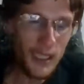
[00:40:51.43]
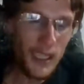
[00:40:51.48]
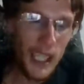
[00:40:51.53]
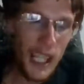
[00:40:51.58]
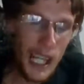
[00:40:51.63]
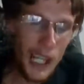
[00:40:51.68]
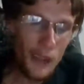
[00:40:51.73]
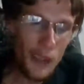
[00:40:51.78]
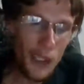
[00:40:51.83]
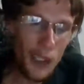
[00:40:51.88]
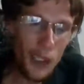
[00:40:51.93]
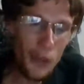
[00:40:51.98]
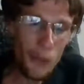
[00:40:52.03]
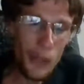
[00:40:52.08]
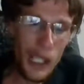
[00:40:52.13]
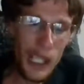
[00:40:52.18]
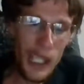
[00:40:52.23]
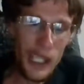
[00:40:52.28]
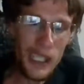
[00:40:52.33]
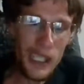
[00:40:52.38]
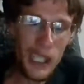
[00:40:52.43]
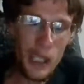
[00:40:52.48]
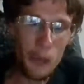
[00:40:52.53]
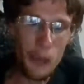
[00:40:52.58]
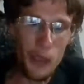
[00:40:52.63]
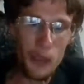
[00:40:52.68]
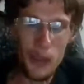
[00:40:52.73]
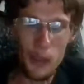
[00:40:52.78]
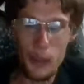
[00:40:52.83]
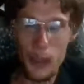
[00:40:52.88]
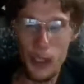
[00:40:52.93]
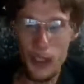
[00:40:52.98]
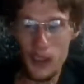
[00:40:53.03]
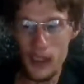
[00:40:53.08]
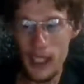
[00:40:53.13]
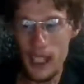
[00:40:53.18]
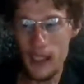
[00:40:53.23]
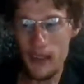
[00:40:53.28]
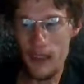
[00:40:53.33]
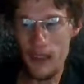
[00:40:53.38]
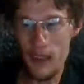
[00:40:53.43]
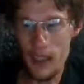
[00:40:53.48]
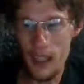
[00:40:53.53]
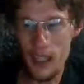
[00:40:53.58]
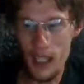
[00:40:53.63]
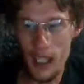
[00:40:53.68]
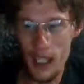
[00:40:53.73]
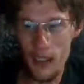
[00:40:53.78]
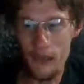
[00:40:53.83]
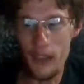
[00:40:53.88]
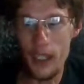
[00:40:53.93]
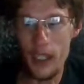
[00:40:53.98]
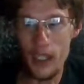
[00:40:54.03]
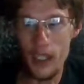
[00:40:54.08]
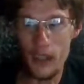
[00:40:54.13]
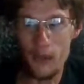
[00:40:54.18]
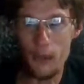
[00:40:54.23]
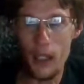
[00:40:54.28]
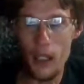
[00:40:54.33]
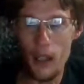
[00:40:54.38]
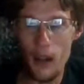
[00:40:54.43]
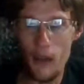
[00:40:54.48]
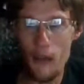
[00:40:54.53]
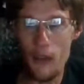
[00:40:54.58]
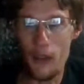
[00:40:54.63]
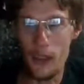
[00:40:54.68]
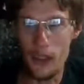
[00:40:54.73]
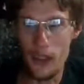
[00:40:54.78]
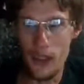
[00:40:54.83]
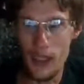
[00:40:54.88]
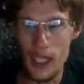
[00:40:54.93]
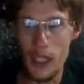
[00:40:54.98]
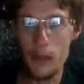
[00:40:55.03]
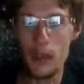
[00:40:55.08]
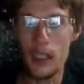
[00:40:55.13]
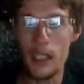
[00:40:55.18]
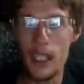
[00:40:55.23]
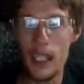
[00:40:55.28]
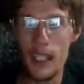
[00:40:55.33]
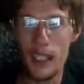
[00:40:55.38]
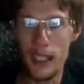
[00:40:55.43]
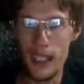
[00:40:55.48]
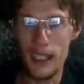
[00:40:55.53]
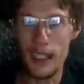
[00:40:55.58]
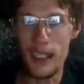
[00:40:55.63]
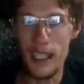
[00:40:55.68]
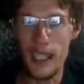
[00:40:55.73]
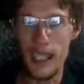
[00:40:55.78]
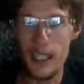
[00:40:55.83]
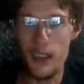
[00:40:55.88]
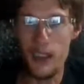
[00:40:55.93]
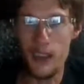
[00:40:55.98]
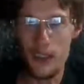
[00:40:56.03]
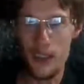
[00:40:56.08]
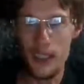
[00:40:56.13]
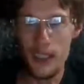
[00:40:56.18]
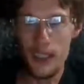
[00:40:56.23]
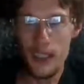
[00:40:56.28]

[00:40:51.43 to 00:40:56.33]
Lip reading: haven't heard back yet, but the person actually, if my offer is accepted and I can get the house,